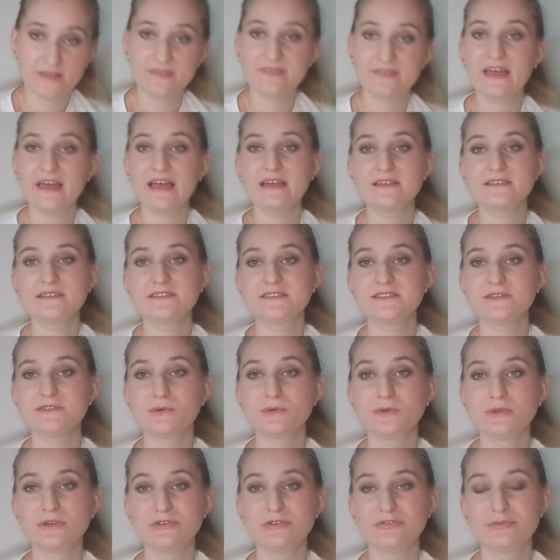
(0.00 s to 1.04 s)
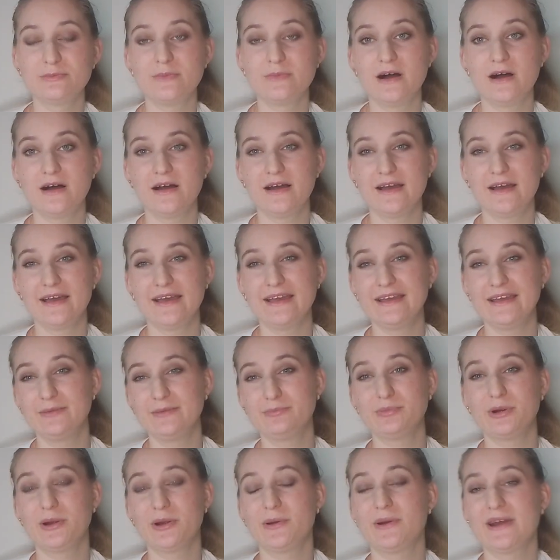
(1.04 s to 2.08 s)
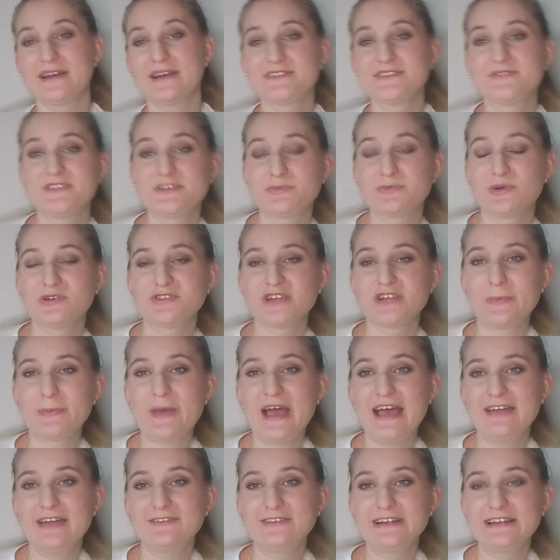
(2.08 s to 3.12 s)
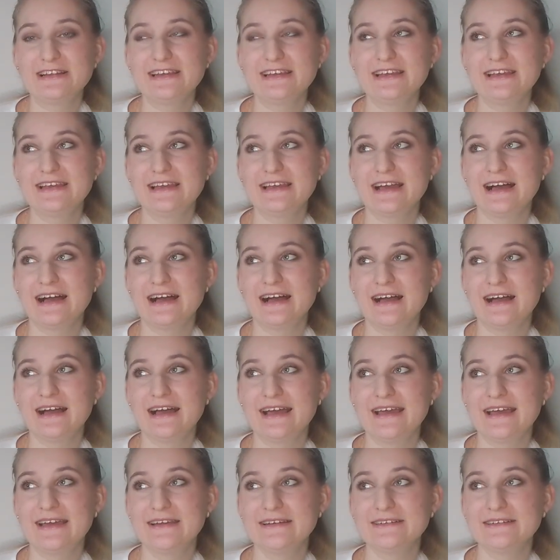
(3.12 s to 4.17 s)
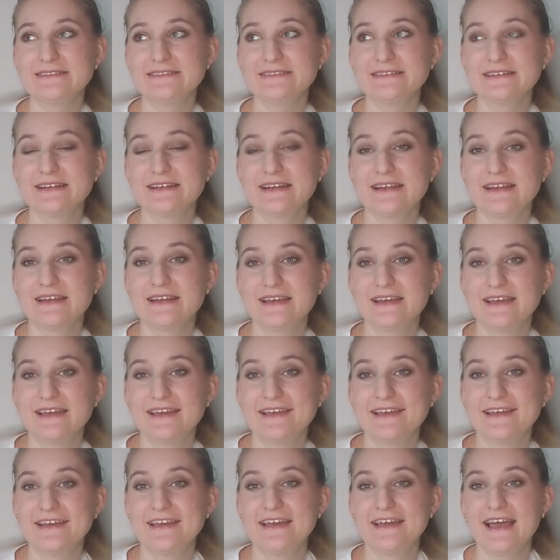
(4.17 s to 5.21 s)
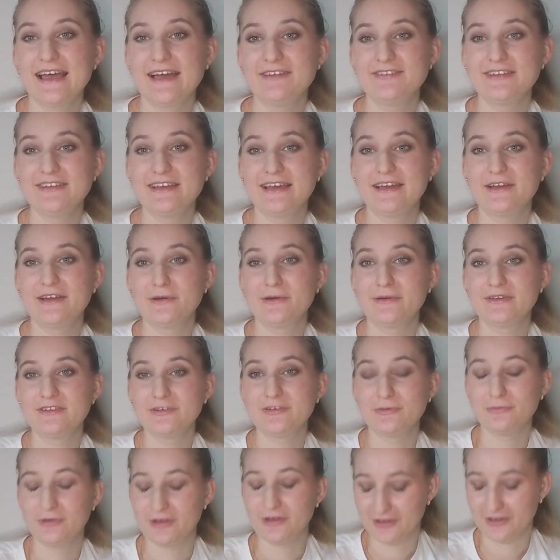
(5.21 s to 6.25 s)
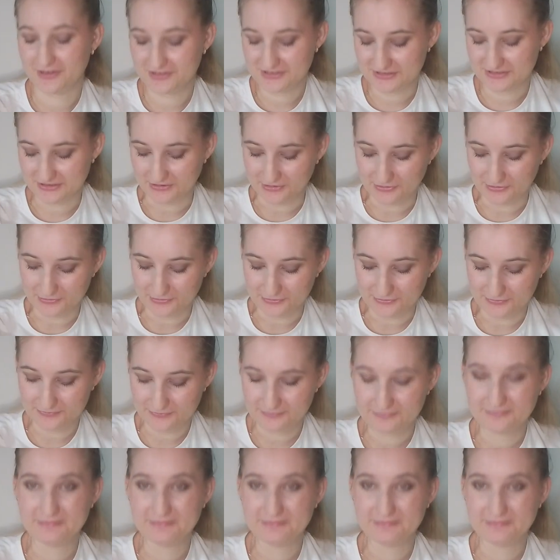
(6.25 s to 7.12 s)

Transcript: That's all of my progress for this project pan, really. I have to get going to work, so